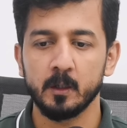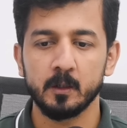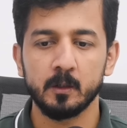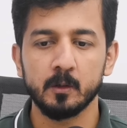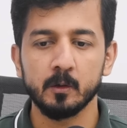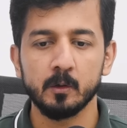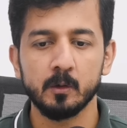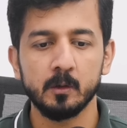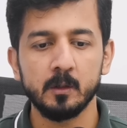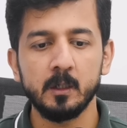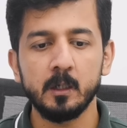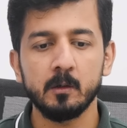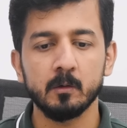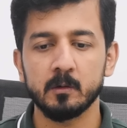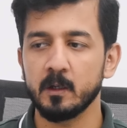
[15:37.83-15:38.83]
you
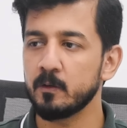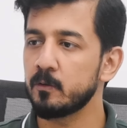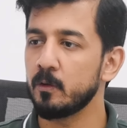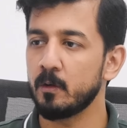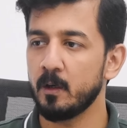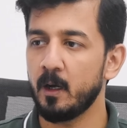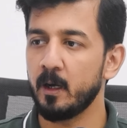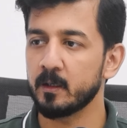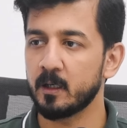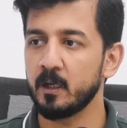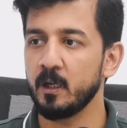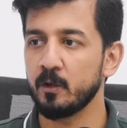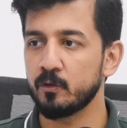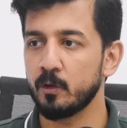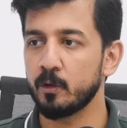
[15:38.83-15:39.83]
need to test your
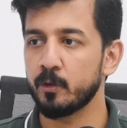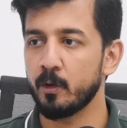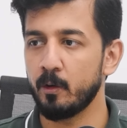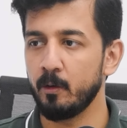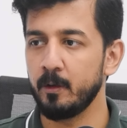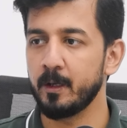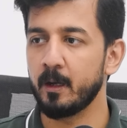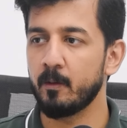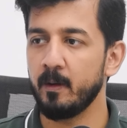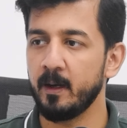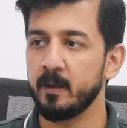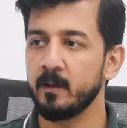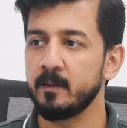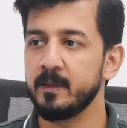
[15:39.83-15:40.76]
architecture thoroughly, right?